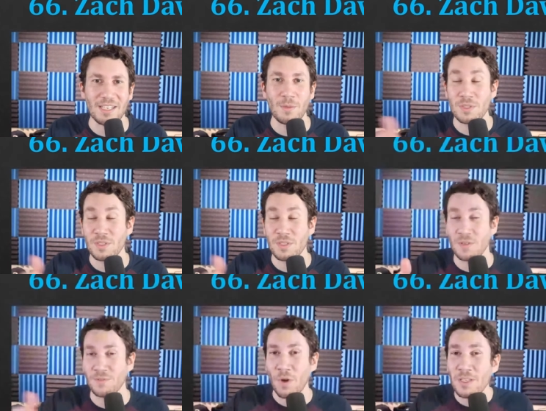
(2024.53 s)
It was a
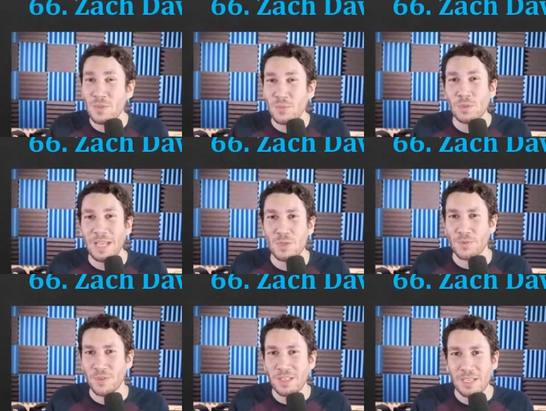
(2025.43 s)
Vargas rule last year. It
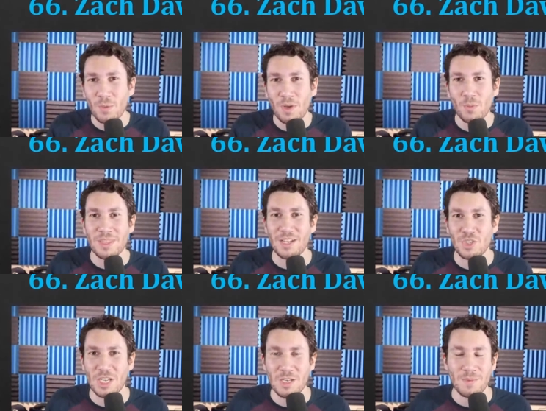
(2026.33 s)
felt like one. Would that
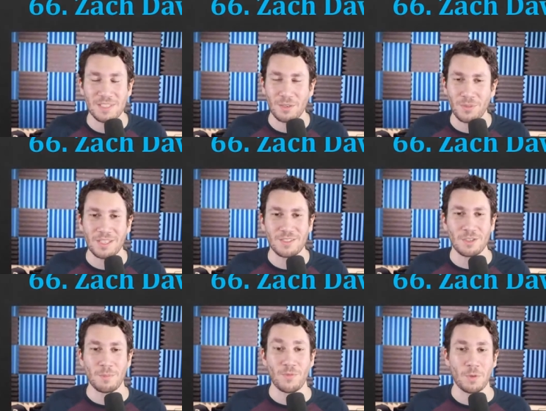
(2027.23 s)
change Because I don't think it's
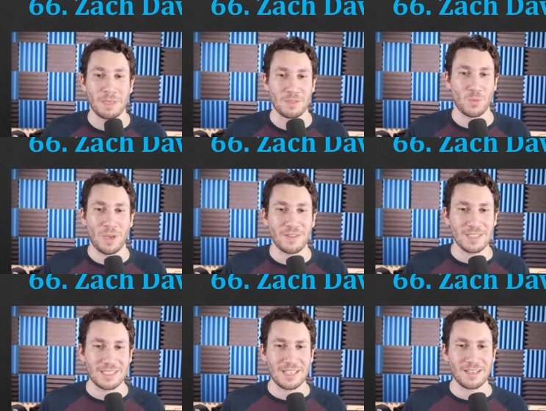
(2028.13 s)
going to perform as well as
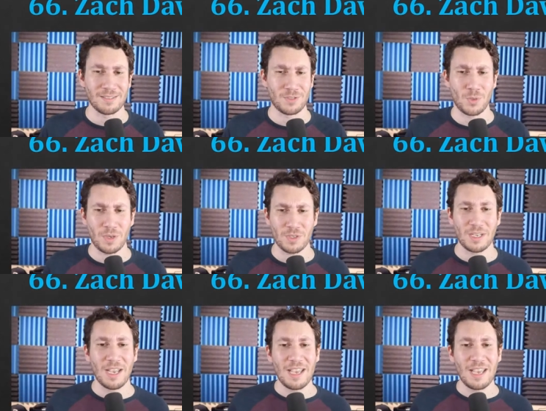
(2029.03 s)
it did in 200.